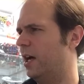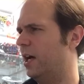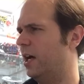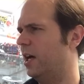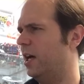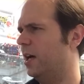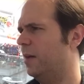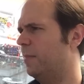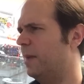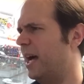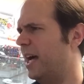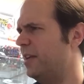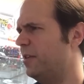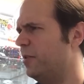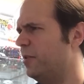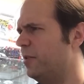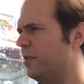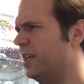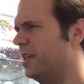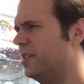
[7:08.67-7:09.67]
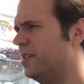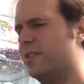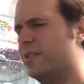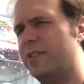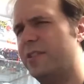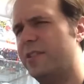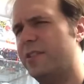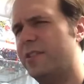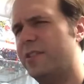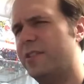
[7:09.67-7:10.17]
I don't think
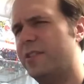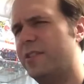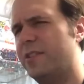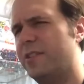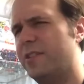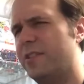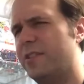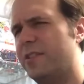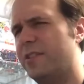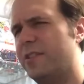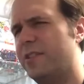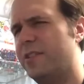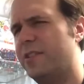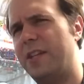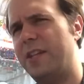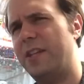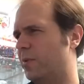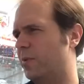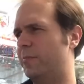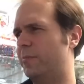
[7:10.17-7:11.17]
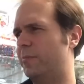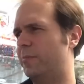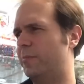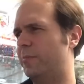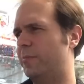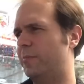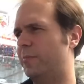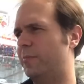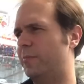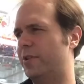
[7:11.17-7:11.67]
Snapdragon was one
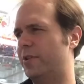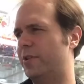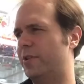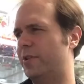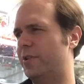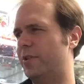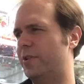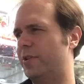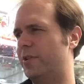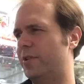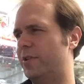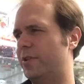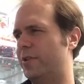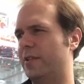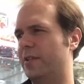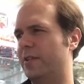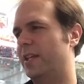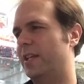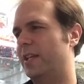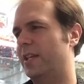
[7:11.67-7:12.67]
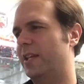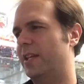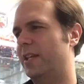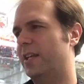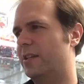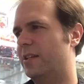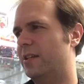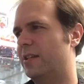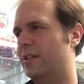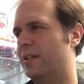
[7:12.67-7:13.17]
of the mercenaries. I
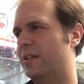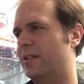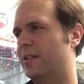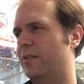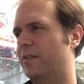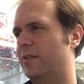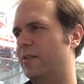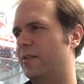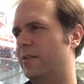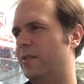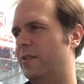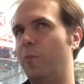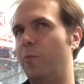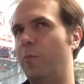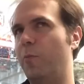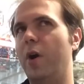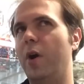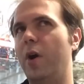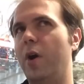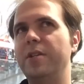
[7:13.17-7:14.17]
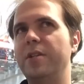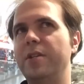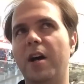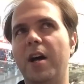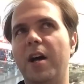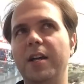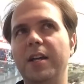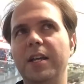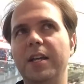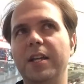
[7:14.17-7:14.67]
think that from what we
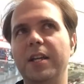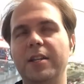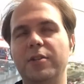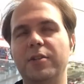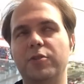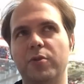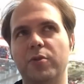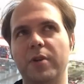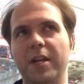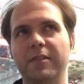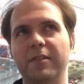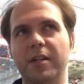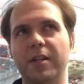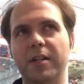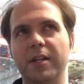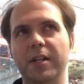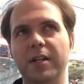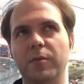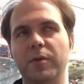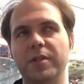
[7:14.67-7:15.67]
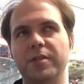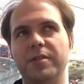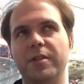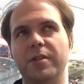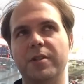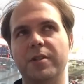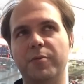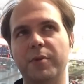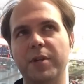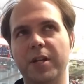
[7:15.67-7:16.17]
saw in the
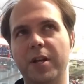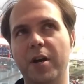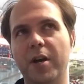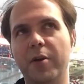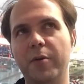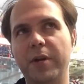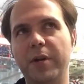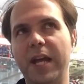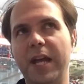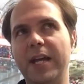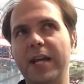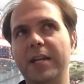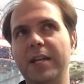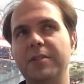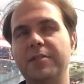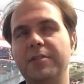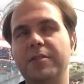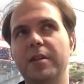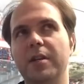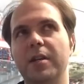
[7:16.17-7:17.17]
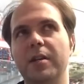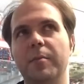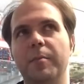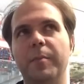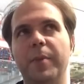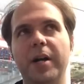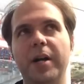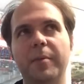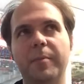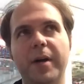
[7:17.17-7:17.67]
trailer, it was the 3 cone
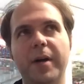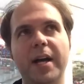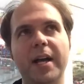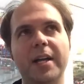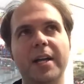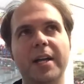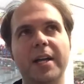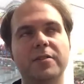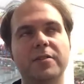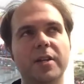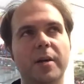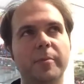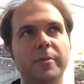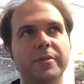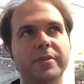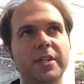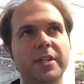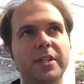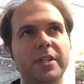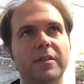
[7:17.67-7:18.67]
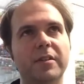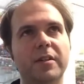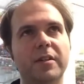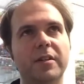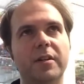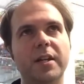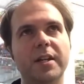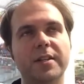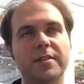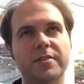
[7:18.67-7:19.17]
heads, Bug Bite,
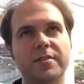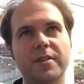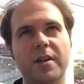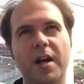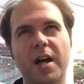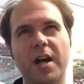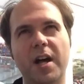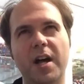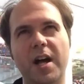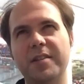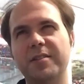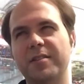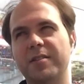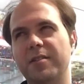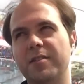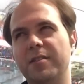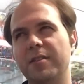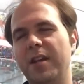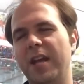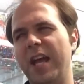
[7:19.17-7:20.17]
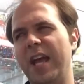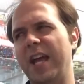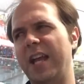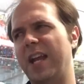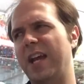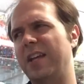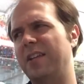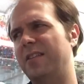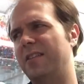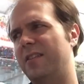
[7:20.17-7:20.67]
Double Dealer,
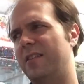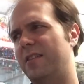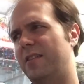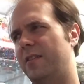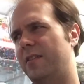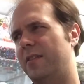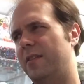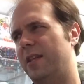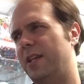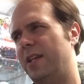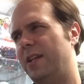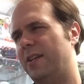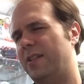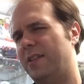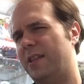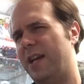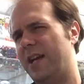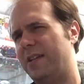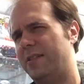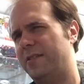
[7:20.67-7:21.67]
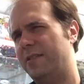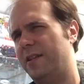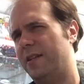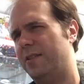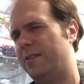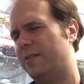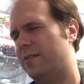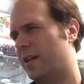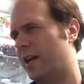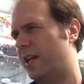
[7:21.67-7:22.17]
Exhaust, and I think
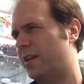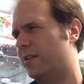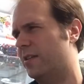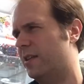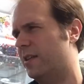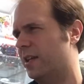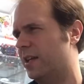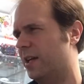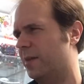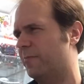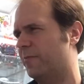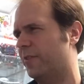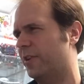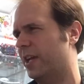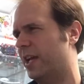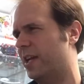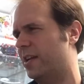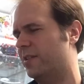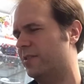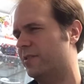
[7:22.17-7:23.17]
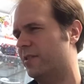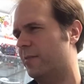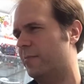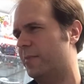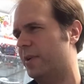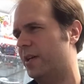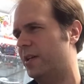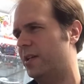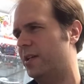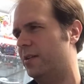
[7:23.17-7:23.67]
that's it. I think I'm forgetting
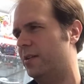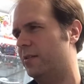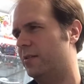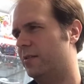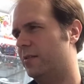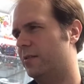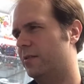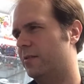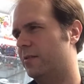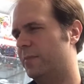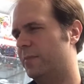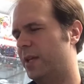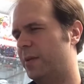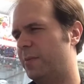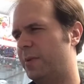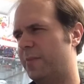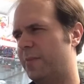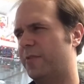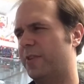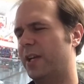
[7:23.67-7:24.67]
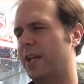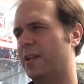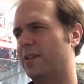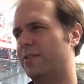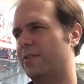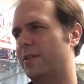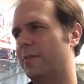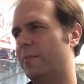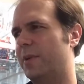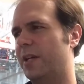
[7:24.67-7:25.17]
somebody. Maybe I'm
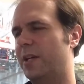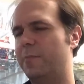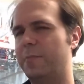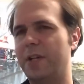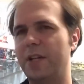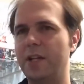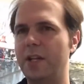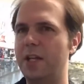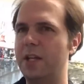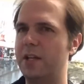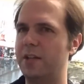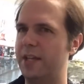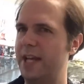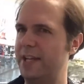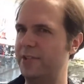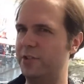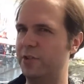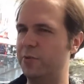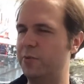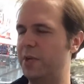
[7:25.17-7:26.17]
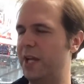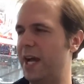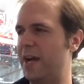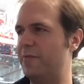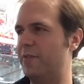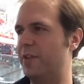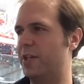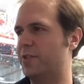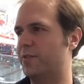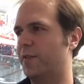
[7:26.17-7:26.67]
forgetting somebody, but that's who we
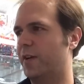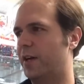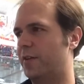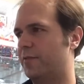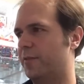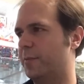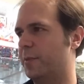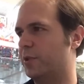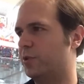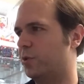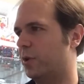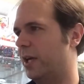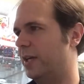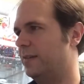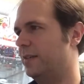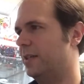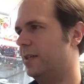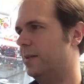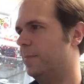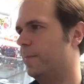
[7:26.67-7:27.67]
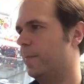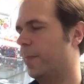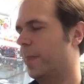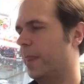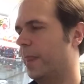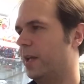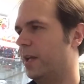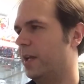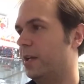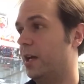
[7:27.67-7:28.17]
have thus far from the trailer.
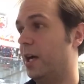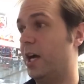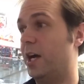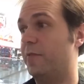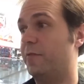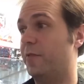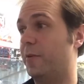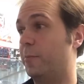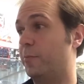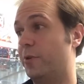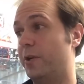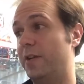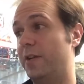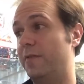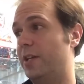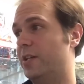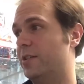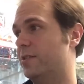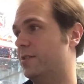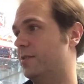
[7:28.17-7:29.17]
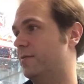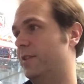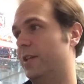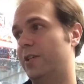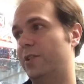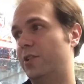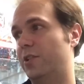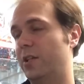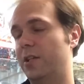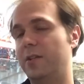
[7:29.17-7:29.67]
From previous
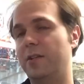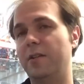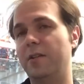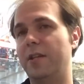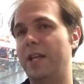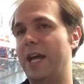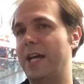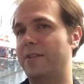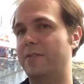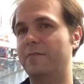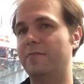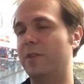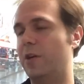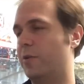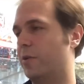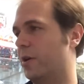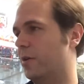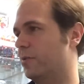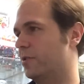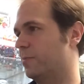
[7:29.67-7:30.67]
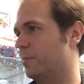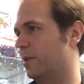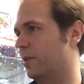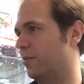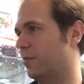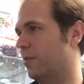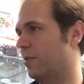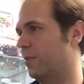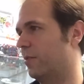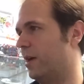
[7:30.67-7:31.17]
fiction, that logo has been
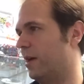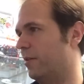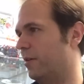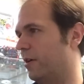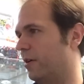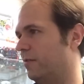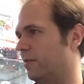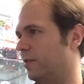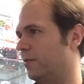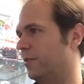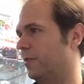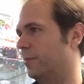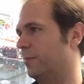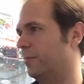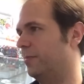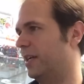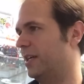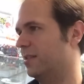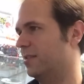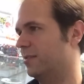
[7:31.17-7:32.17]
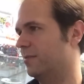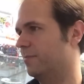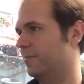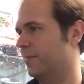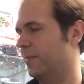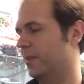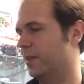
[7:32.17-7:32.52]
thrown around all over the place.